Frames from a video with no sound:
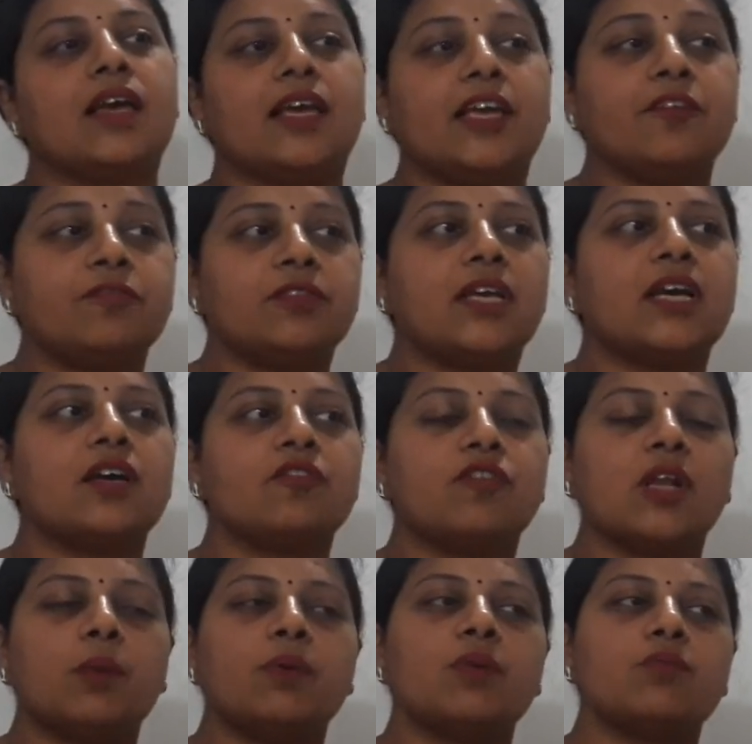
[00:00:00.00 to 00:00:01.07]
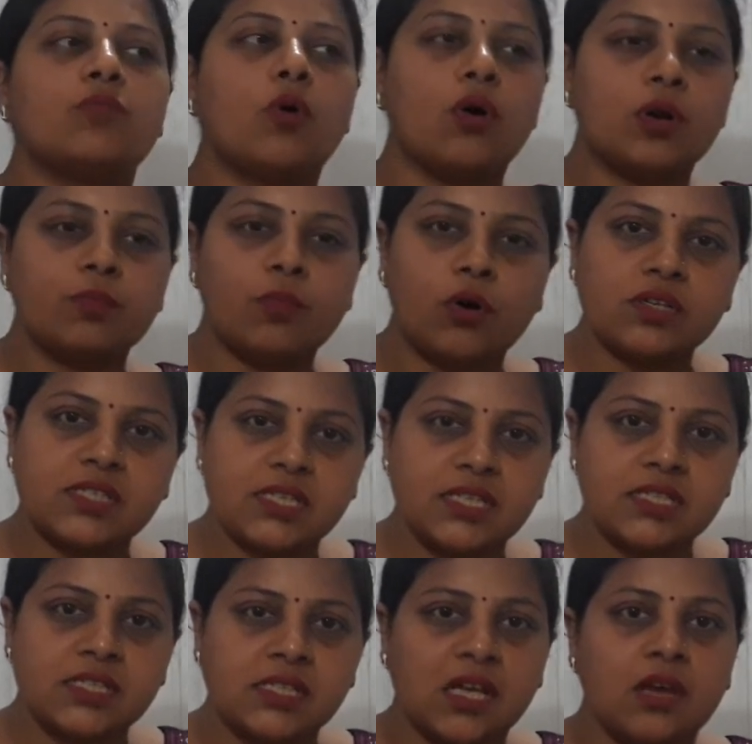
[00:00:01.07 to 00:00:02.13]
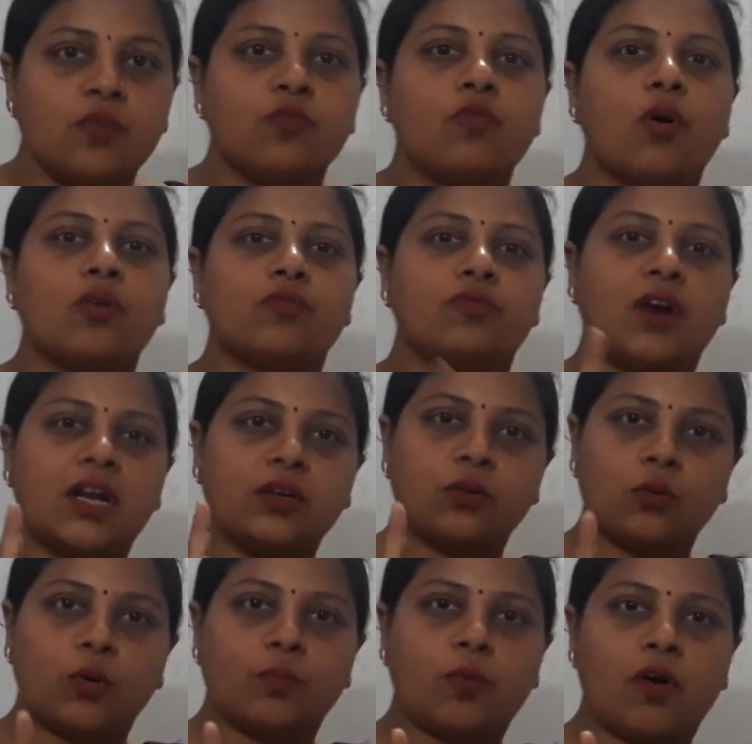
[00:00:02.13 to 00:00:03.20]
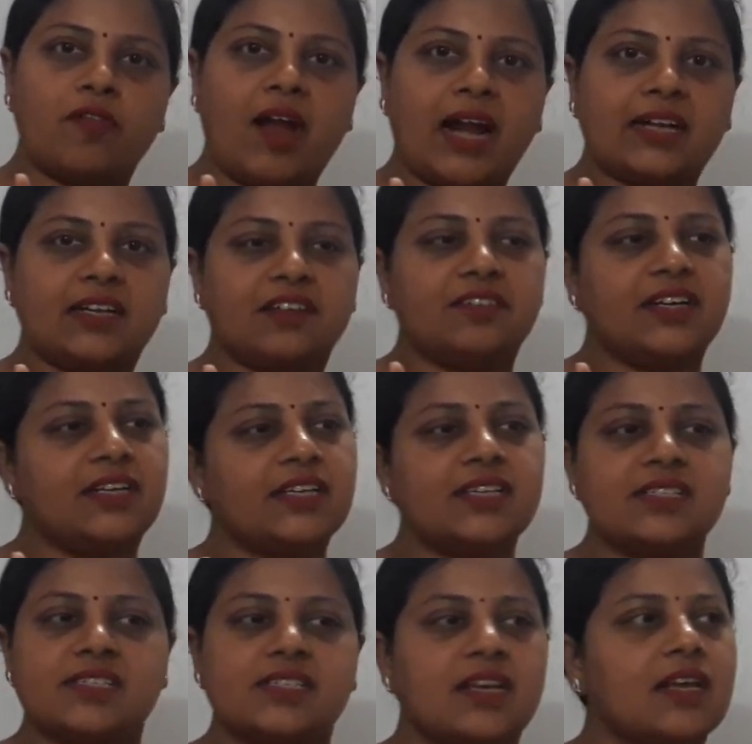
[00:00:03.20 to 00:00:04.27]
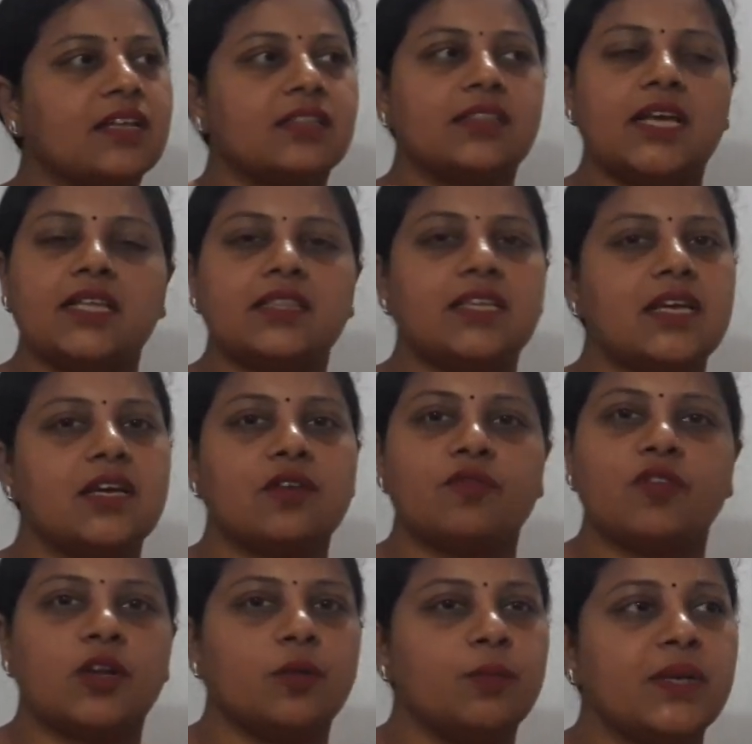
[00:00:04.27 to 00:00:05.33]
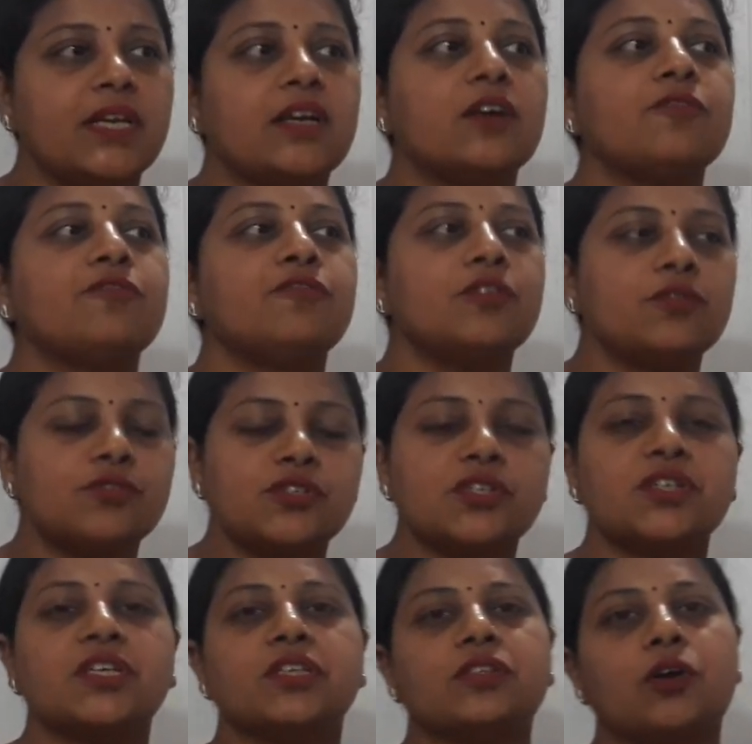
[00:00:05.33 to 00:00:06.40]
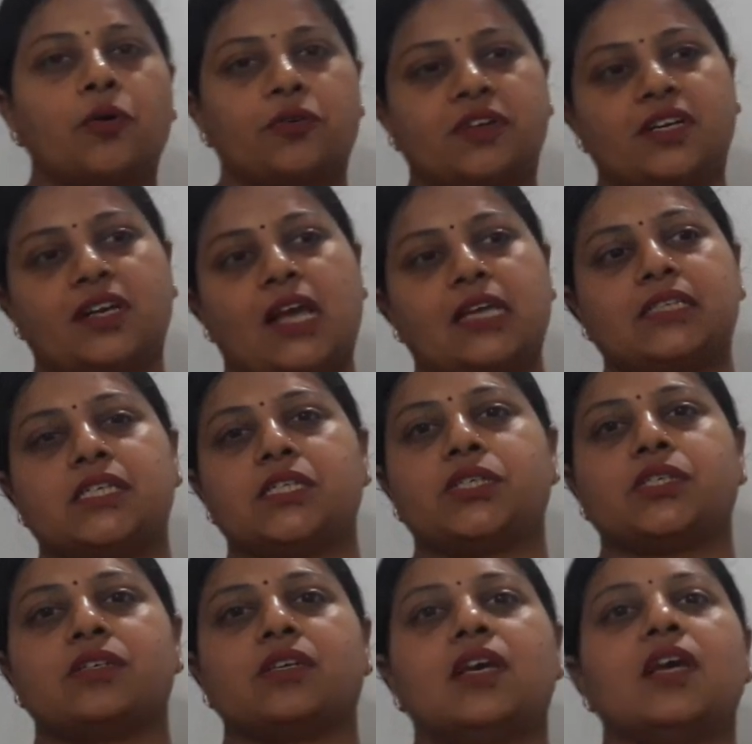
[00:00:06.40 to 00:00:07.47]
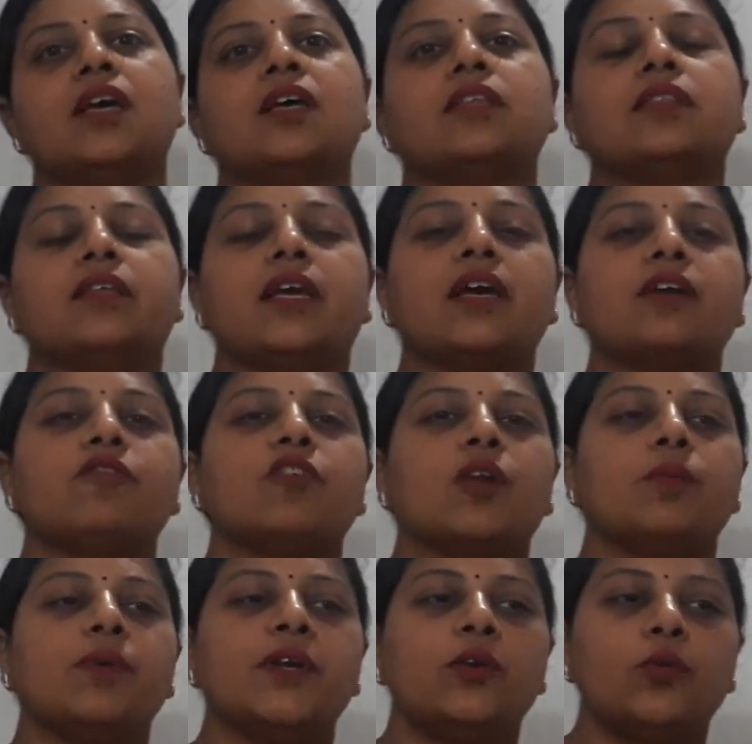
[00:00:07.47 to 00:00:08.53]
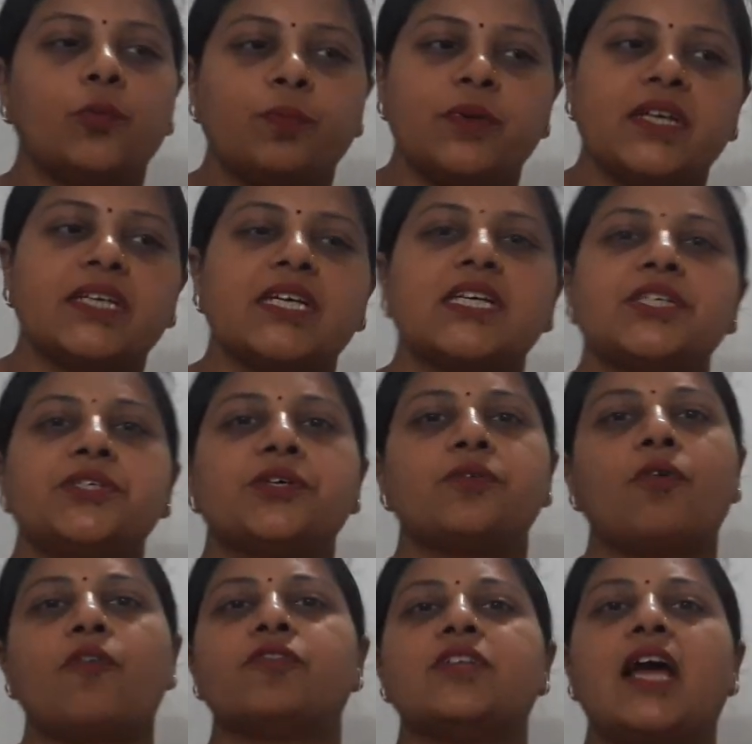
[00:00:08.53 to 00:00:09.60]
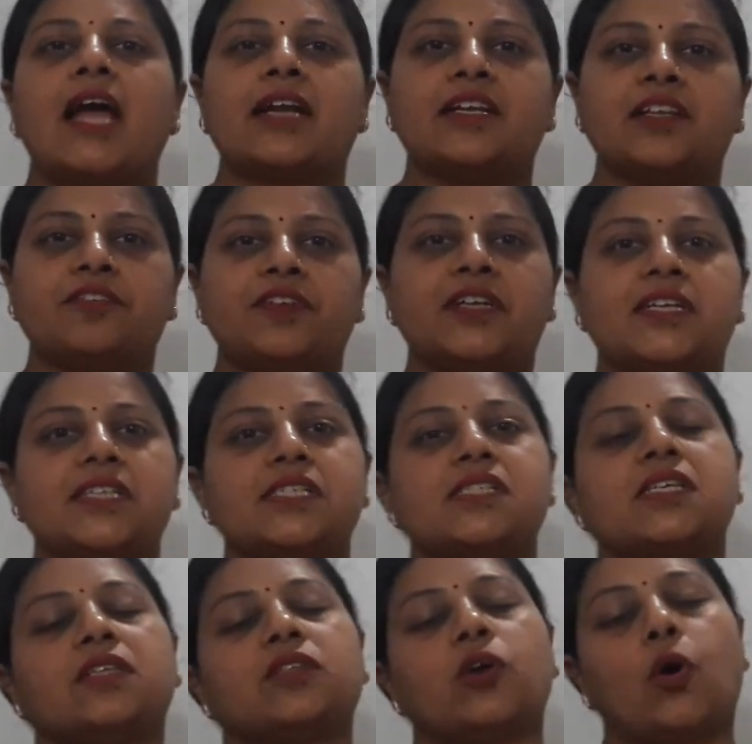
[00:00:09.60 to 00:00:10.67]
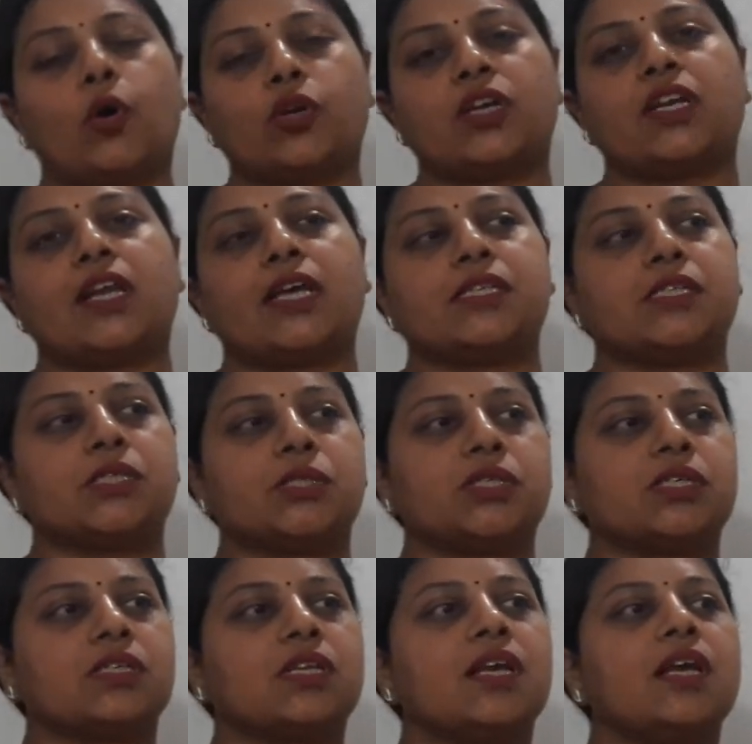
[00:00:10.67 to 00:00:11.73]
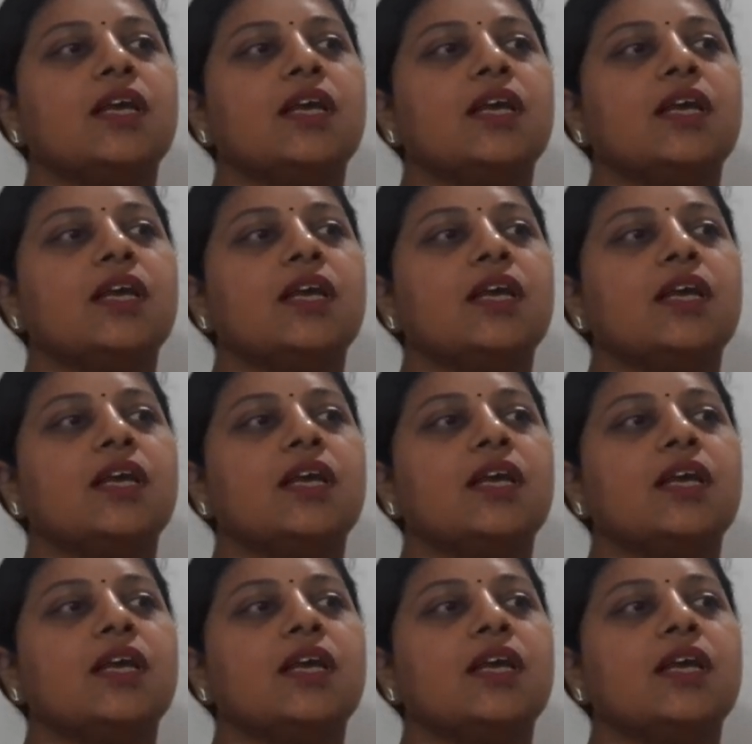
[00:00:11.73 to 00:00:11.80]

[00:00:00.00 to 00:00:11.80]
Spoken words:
If there will be more bosses for one group of activities, then there will be confusion in the organization. There will be duplication of the activities in the organization.